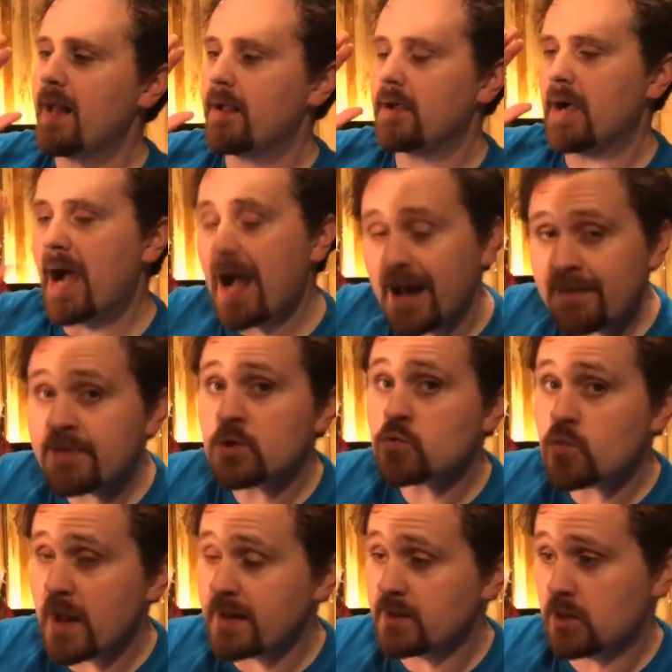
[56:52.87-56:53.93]
on the
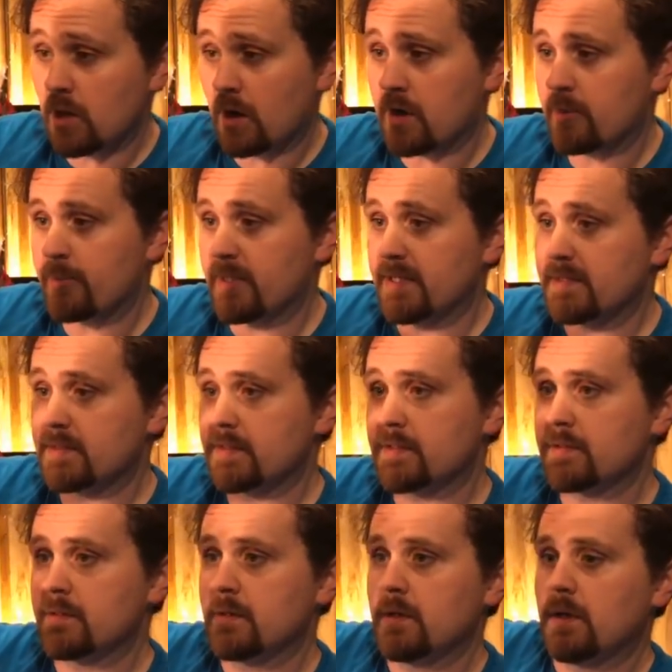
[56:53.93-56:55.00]
red carpet
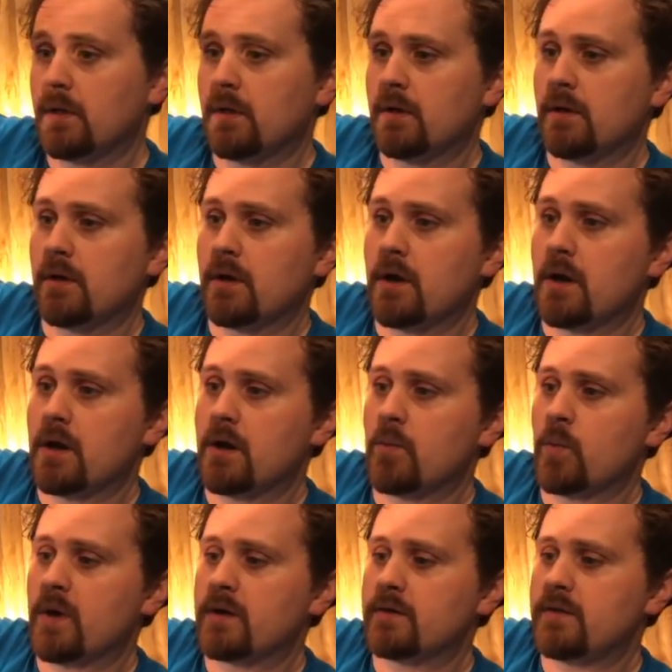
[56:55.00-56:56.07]
uh,
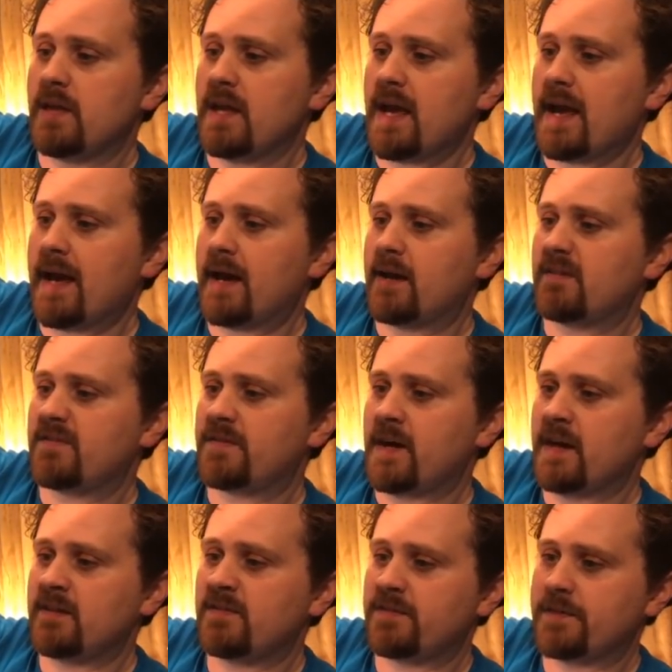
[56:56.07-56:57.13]
where they had
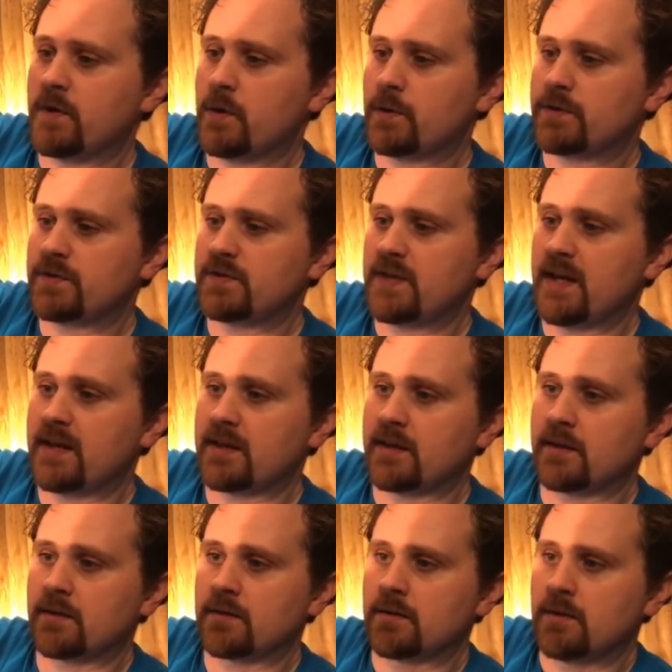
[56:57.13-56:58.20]
fine folks
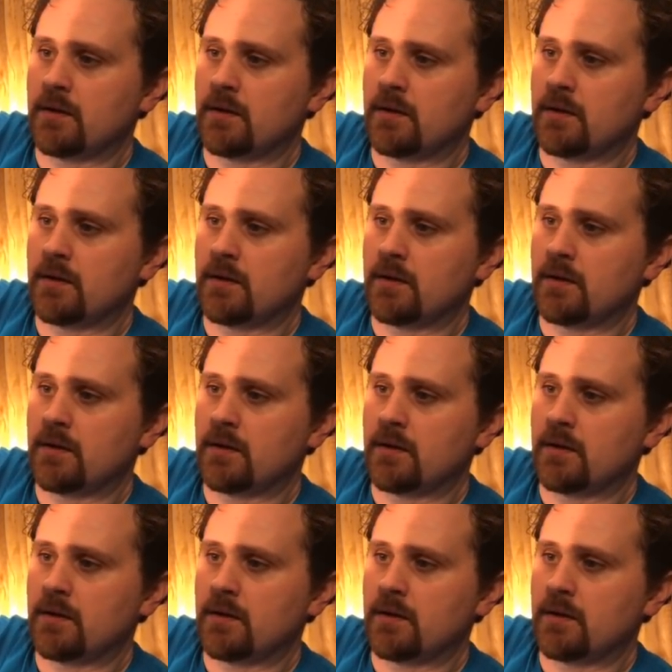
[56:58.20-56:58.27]
taking